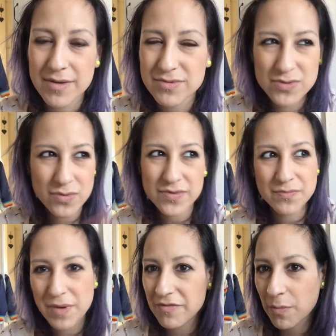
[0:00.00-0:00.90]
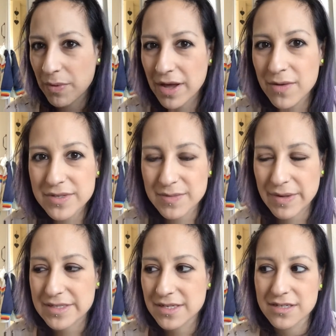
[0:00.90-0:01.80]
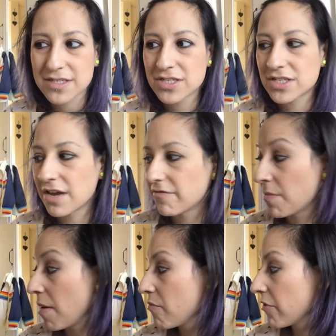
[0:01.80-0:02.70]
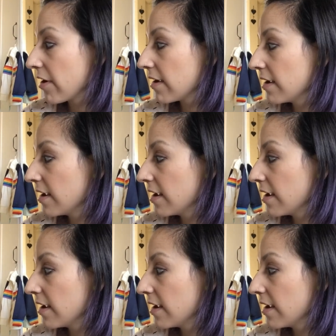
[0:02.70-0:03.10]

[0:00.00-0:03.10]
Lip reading: It was sort of a bit of a blur with Sebastian. I just don't remember it.